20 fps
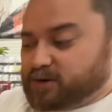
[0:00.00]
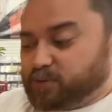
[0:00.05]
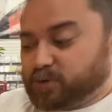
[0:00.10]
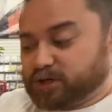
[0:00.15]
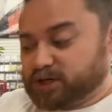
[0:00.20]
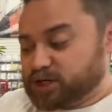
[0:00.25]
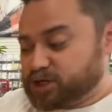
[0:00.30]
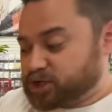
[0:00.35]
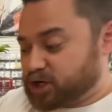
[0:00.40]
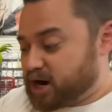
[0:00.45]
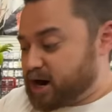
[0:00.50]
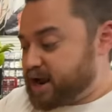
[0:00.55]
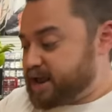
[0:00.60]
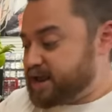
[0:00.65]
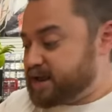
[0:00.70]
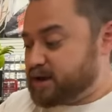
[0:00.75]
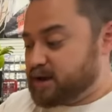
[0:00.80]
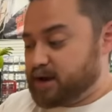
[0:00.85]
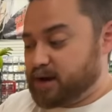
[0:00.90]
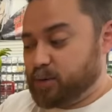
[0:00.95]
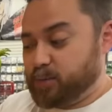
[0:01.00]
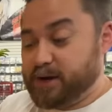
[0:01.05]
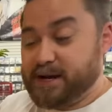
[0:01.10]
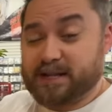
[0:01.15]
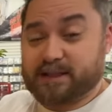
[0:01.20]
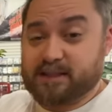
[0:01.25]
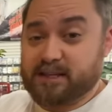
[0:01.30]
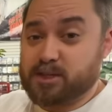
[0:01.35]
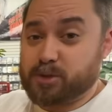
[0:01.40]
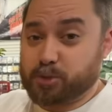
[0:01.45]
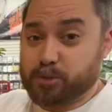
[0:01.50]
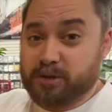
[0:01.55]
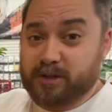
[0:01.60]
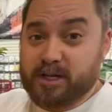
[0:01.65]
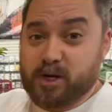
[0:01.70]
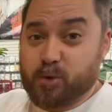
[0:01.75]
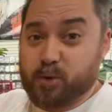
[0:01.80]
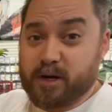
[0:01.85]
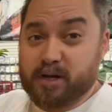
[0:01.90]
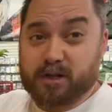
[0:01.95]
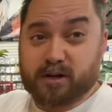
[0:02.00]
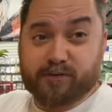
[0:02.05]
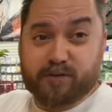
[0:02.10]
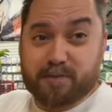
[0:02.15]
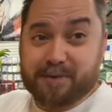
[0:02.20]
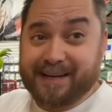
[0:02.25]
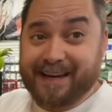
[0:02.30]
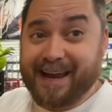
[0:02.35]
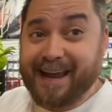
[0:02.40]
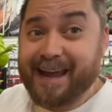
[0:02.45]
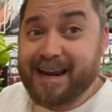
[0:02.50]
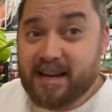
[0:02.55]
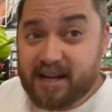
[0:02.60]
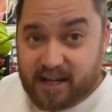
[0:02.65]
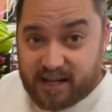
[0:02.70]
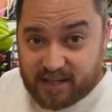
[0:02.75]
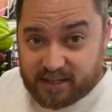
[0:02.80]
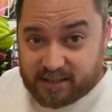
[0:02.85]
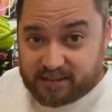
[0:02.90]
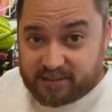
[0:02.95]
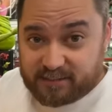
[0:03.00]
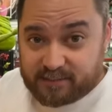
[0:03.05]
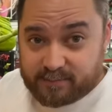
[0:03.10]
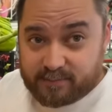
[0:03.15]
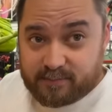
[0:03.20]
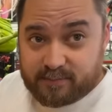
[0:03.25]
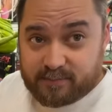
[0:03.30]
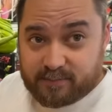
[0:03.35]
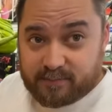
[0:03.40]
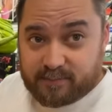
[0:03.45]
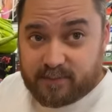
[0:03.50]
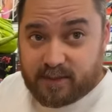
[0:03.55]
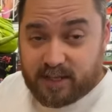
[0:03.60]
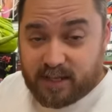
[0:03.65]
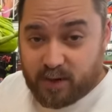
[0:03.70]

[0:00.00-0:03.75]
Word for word: We're gonna try it. We got these really quick. They're from Canada. They really did well.